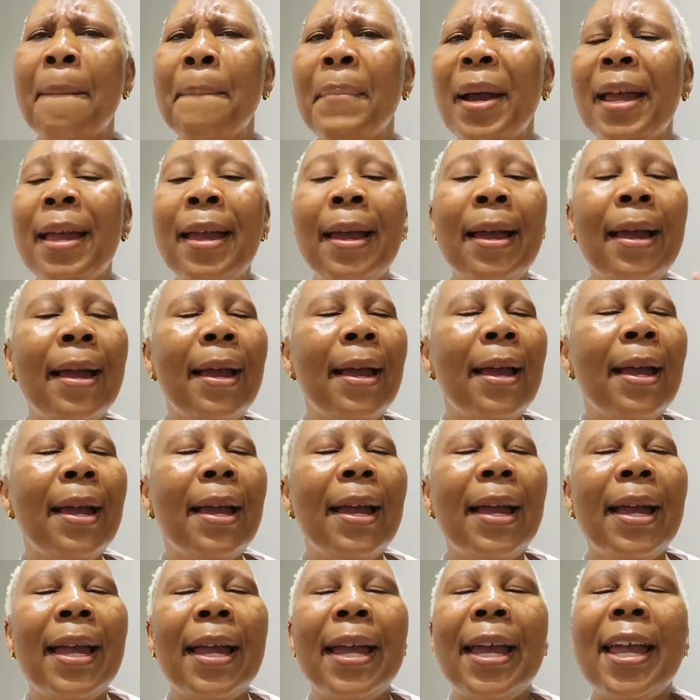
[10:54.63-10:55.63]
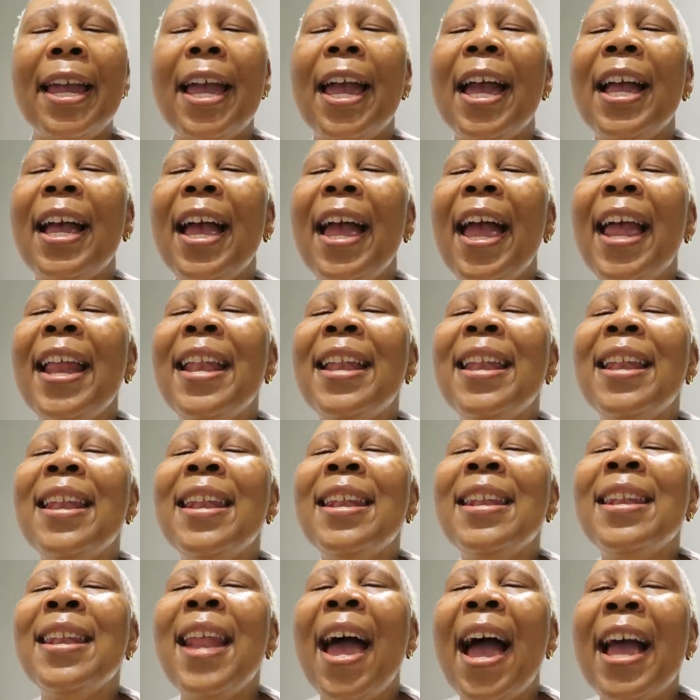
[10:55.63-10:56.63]
a
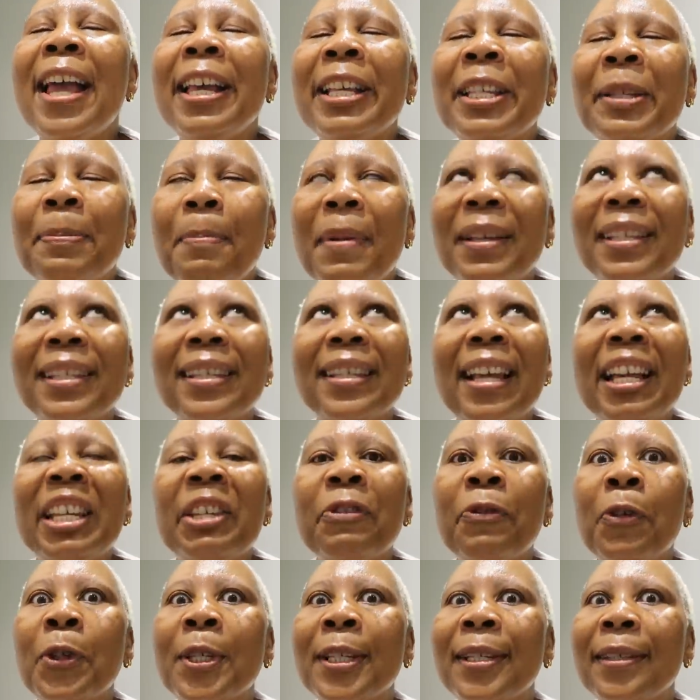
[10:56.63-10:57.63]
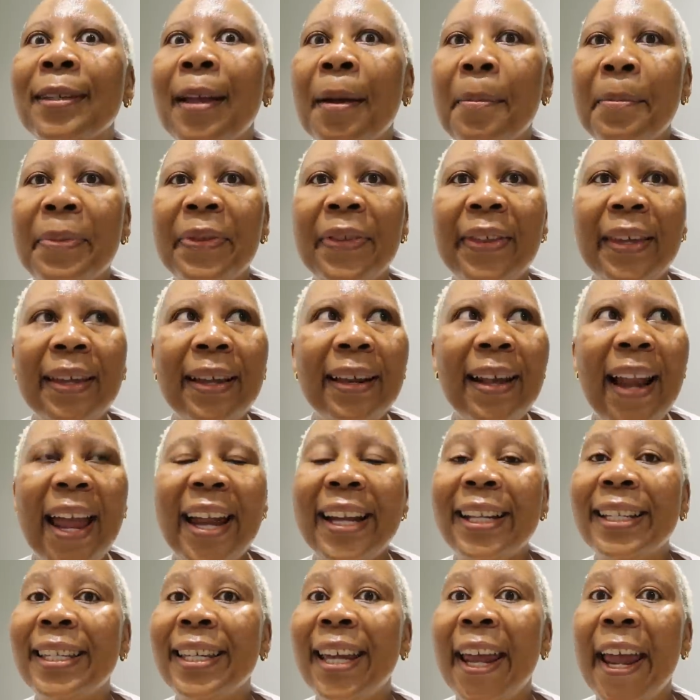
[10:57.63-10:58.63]
nice massage for something
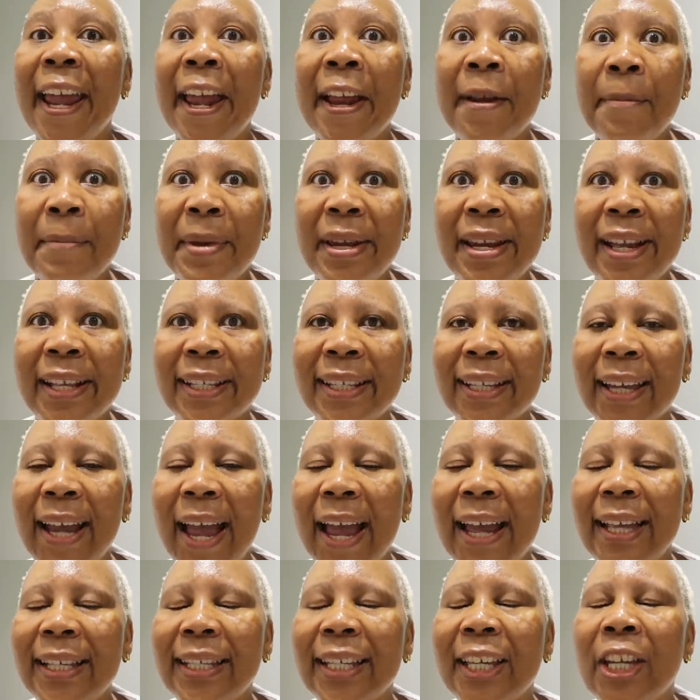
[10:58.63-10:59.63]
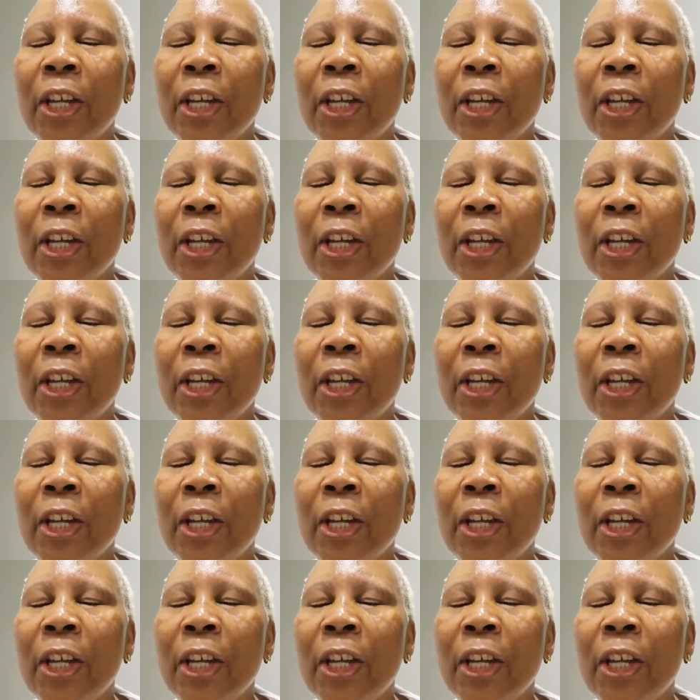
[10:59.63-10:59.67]
like 10 minutes, guys.